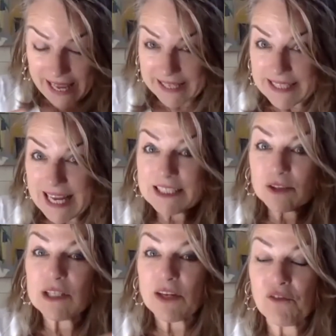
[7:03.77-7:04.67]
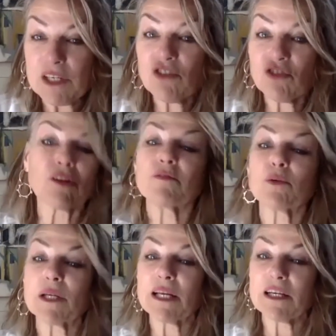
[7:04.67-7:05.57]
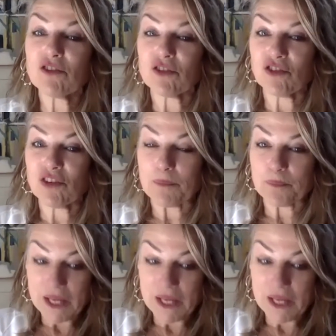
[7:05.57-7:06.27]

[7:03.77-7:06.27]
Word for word: And that's the definition of a relationship.